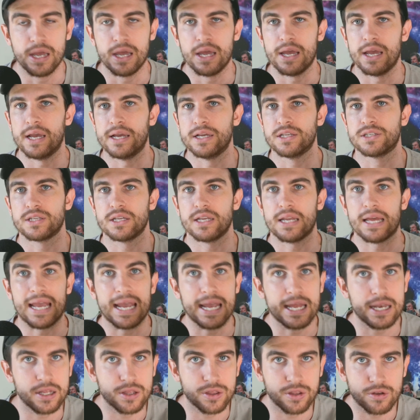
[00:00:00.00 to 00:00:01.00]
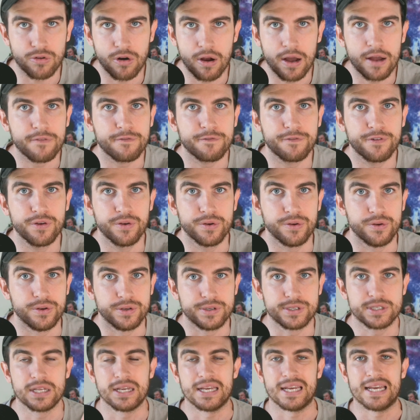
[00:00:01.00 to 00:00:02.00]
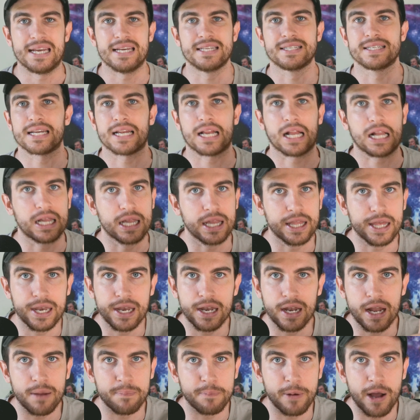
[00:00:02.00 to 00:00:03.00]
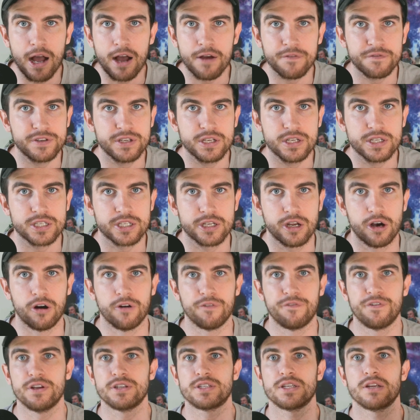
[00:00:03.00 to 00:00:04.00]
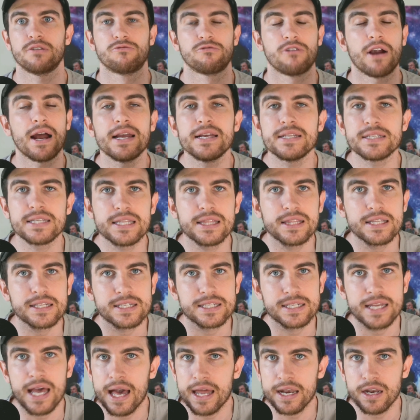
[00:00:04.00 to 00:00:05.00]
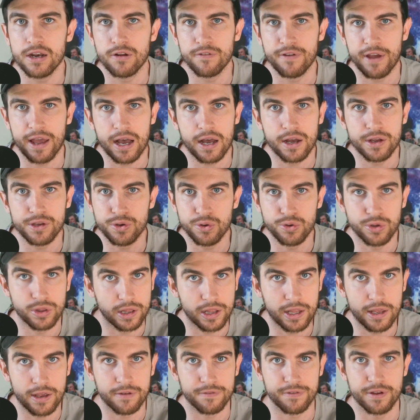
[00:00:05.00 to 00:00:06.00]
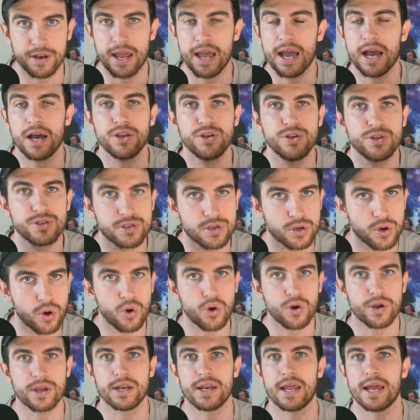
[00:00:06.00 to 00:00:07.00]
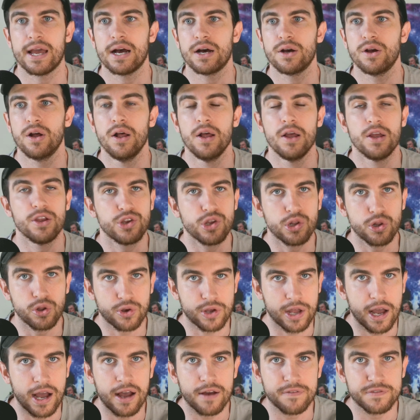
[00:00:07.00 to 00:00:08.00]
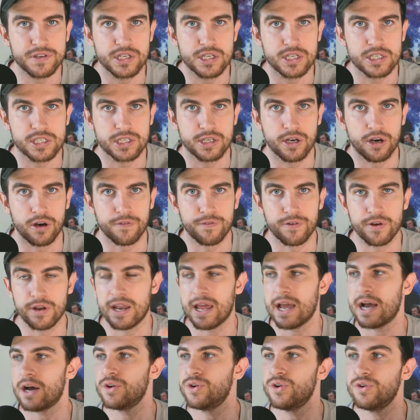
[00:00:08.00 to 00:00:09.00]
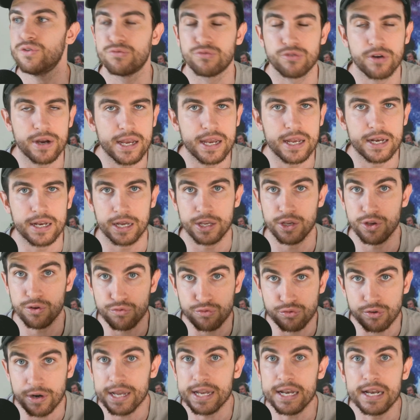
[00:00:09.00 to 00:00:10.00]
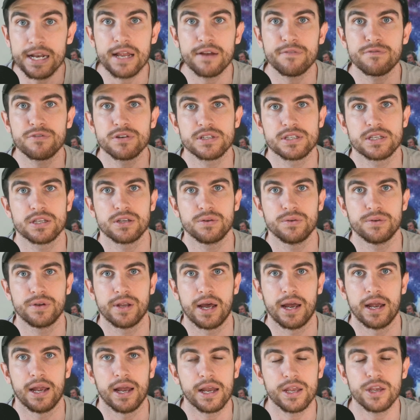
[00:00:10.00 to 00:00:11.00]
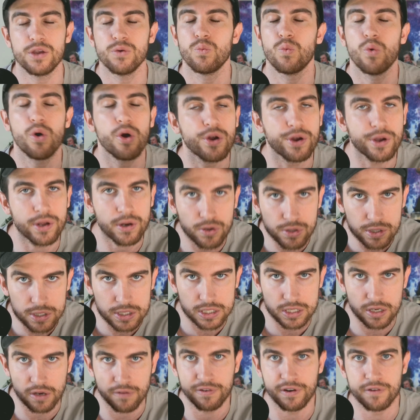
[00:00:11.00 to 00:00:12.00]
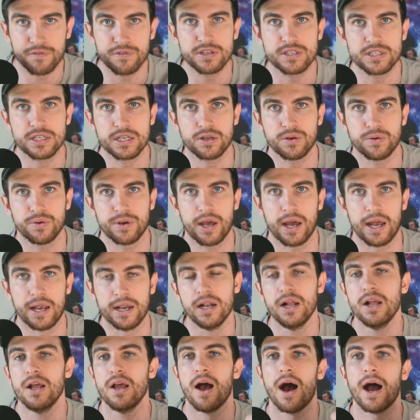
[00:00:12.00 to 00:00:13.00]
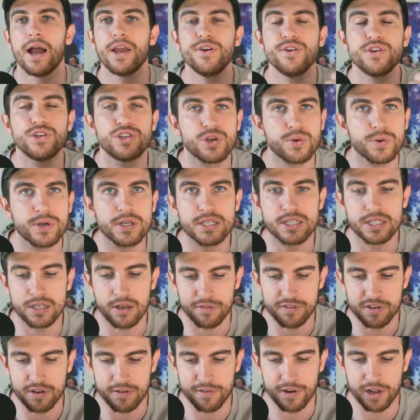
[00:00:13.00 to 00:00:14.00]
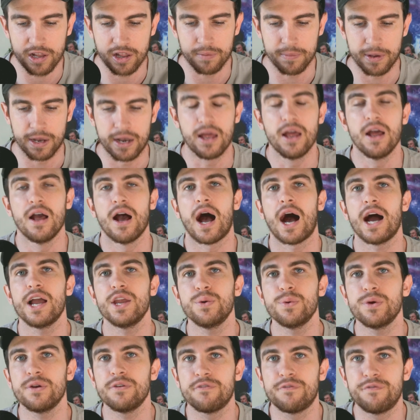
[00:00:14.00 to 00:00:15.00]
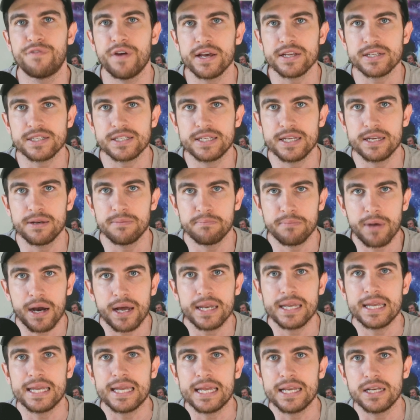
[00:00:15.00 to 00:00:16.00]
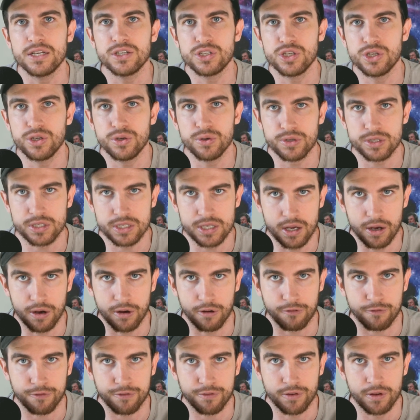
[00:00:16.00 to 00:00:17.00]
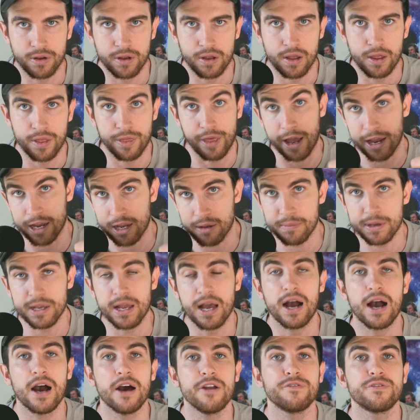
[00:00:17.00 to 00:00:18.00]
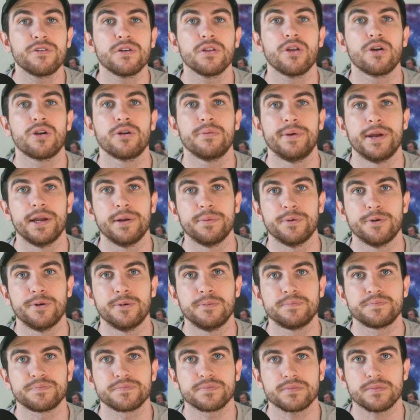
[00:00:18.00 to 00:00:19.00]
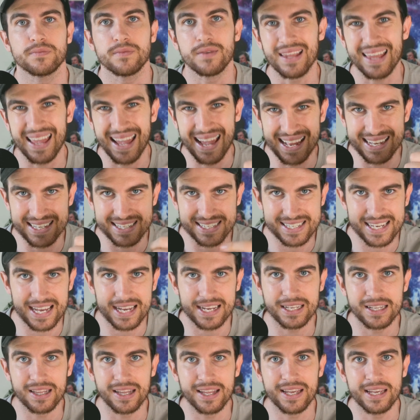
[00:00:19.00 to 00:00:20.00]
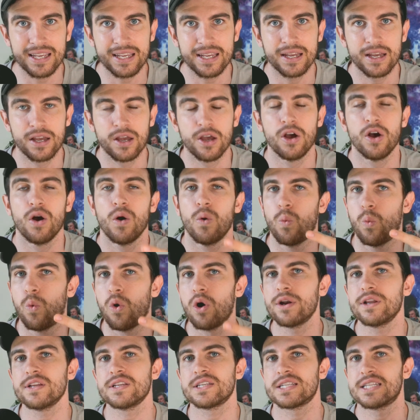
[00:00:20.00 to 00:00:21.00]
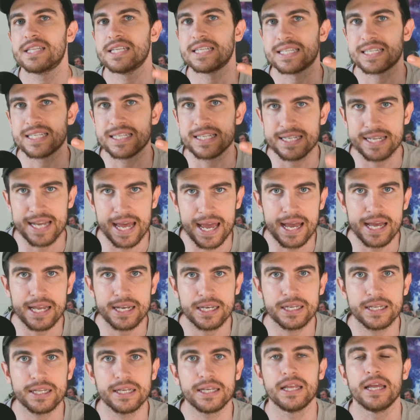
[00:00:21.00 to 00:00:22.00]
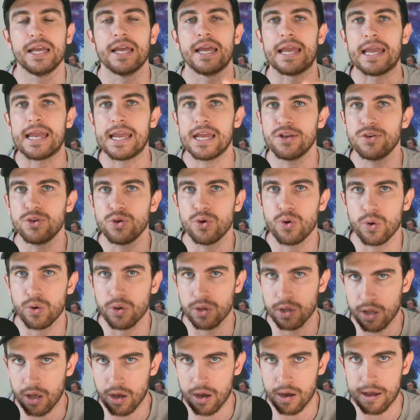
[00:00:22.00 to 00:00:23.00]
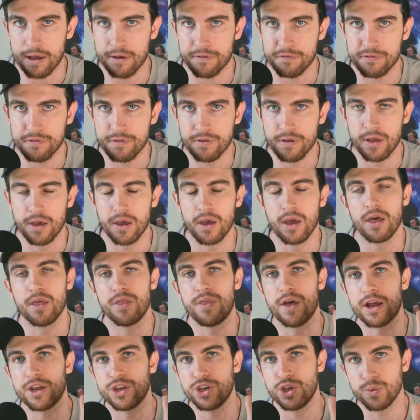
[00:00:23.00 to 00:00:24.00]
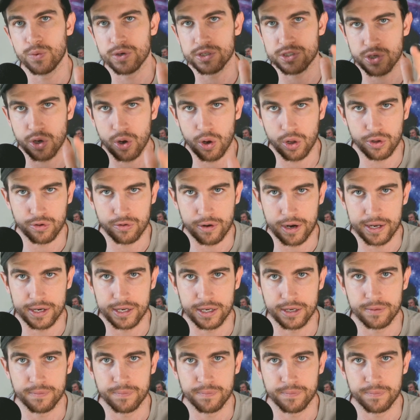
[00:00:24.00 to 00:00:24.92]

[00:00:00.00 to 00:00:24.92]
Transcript: Is it eating the right foods? Is it cleaning up after yourself? Is it raising the standard of how you live and how you talk and how you look after yourself and how you read? Are you reading every single day? Are you working on yourself every single day? Are you doing self-development? Are you investing money into yourself? That can be hard for a lot of people. And secondly, what is the standard in your life that you are tolerating?